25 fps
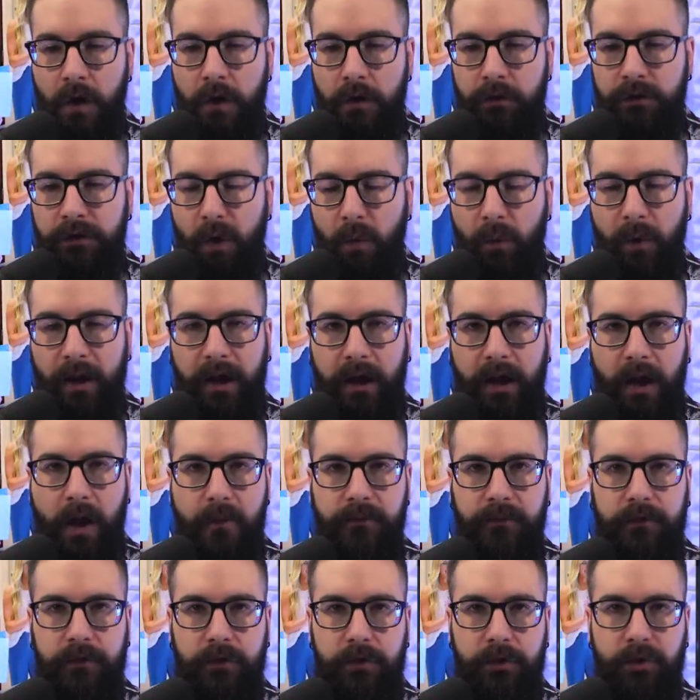So, when it
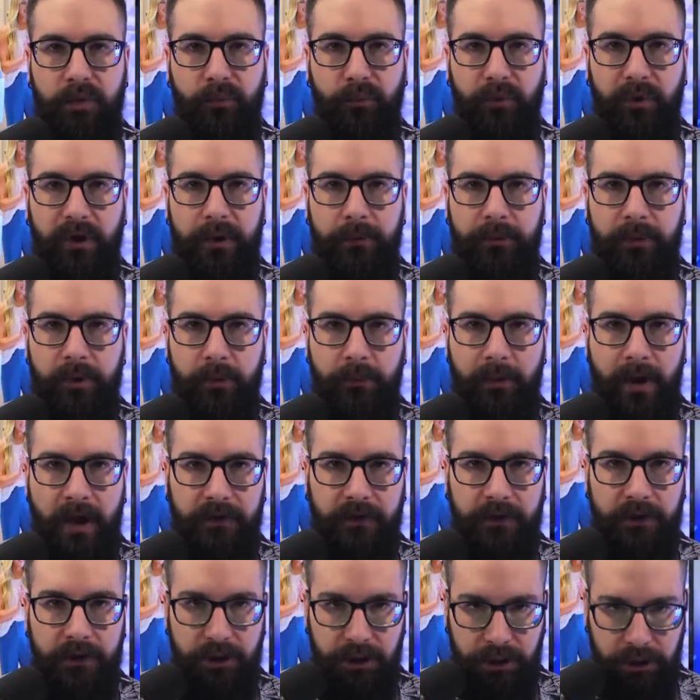comes to
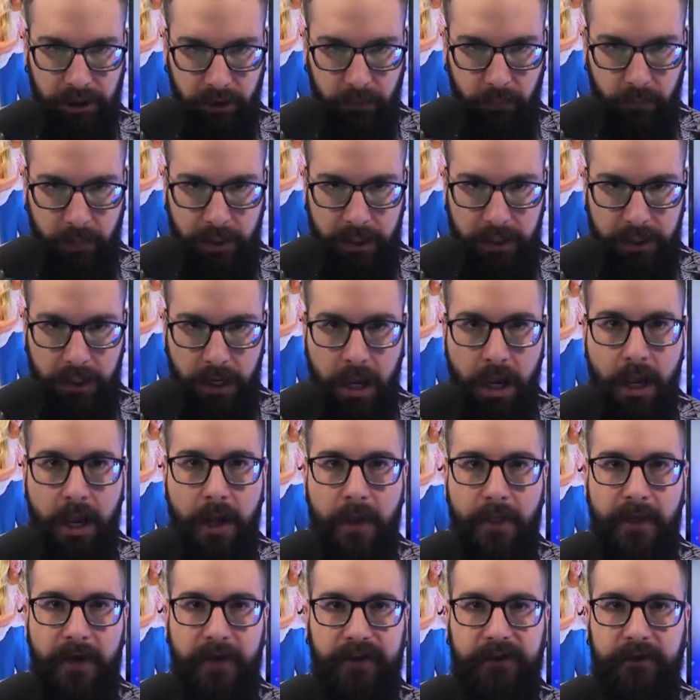prepubescent children,
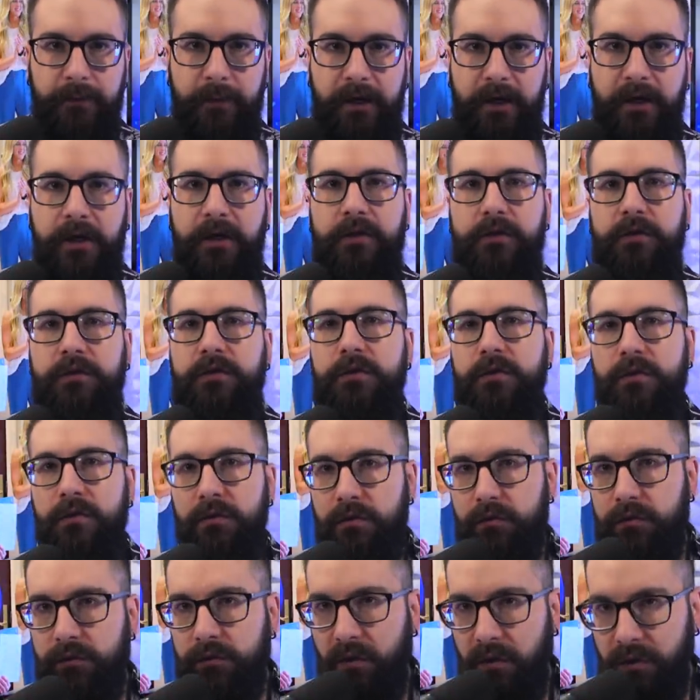this means
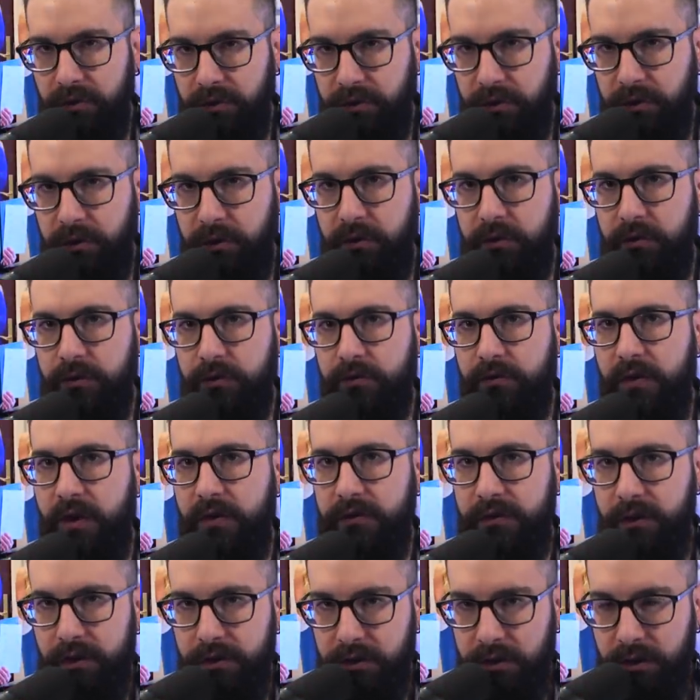social
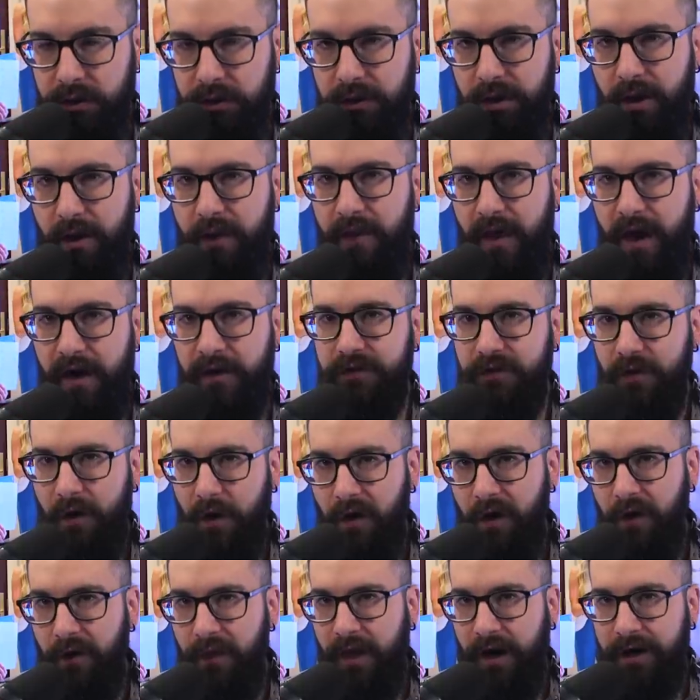transition. That is
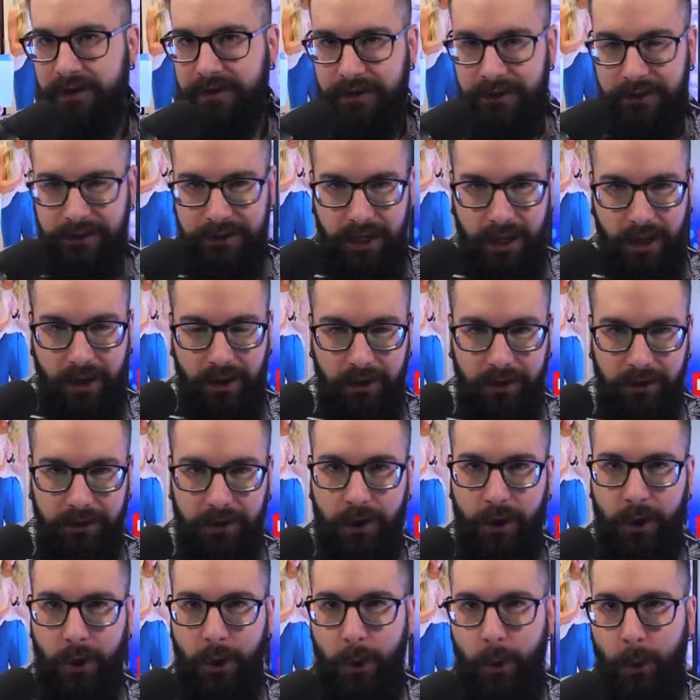all that is
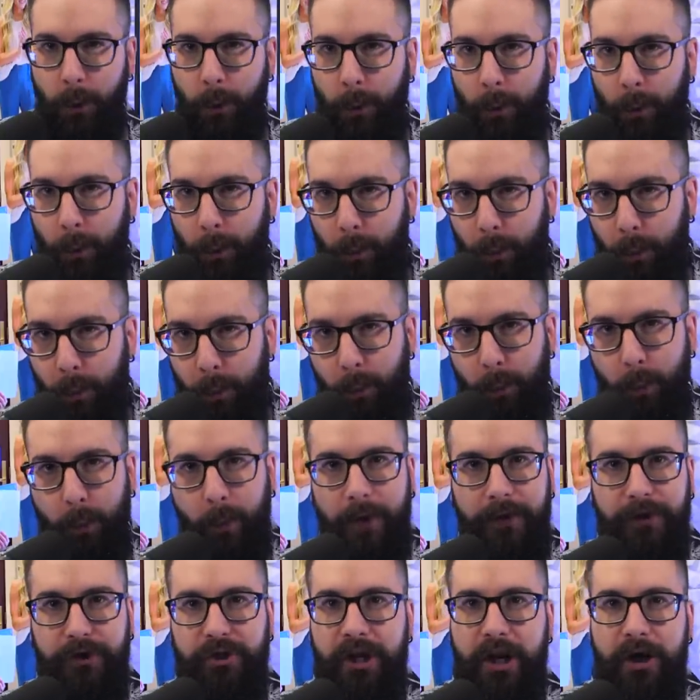entailed
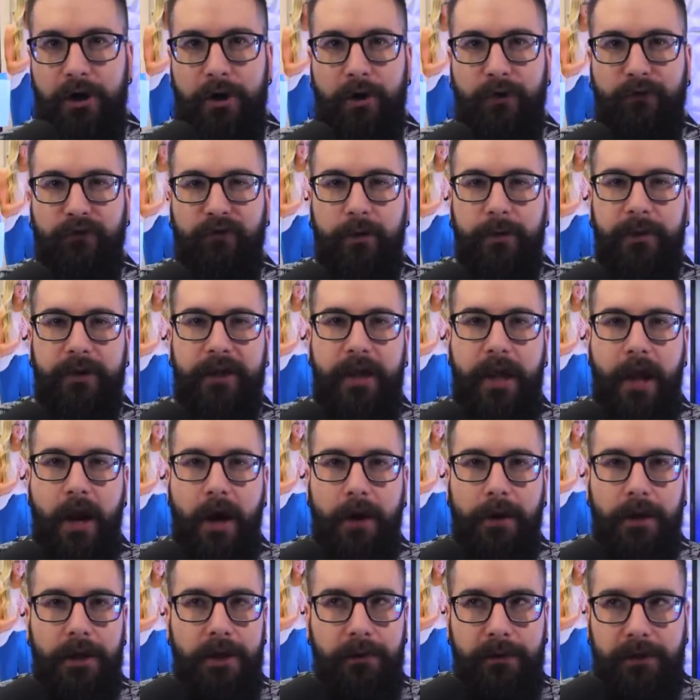with gender affirming
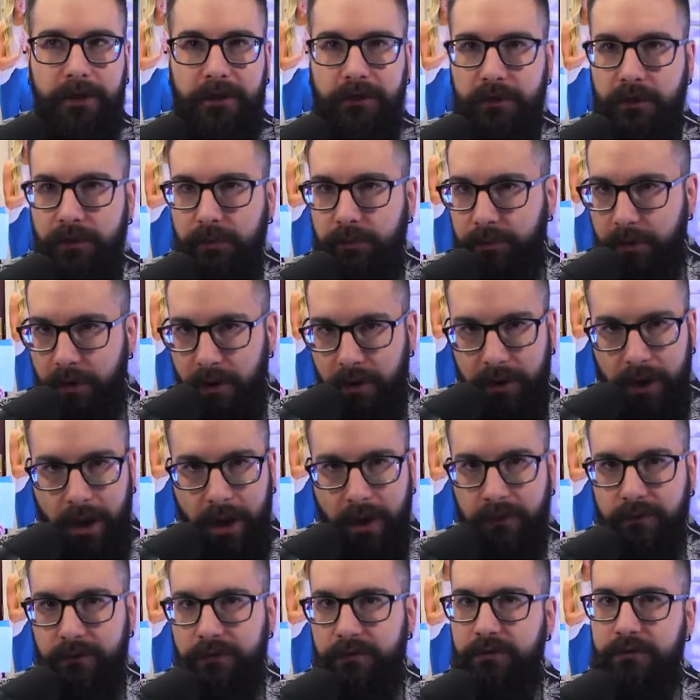care. It means new
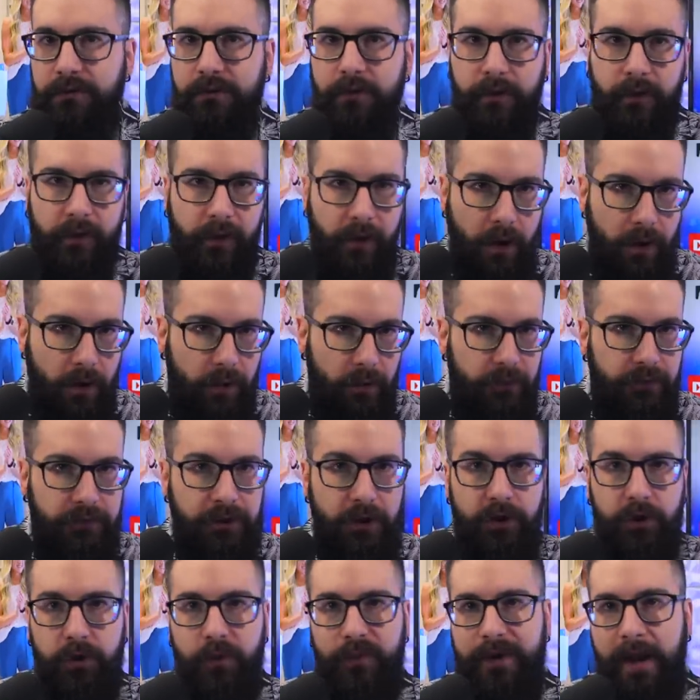pronouns, new clothes,
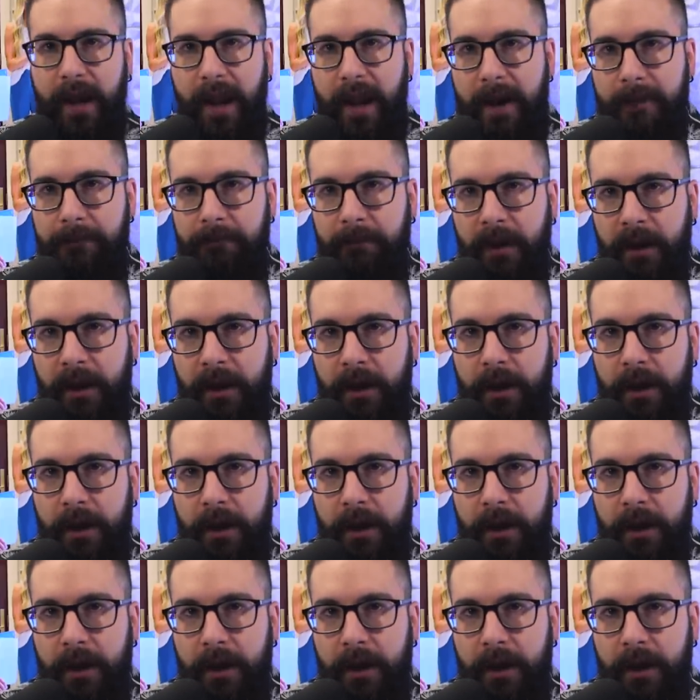a new name.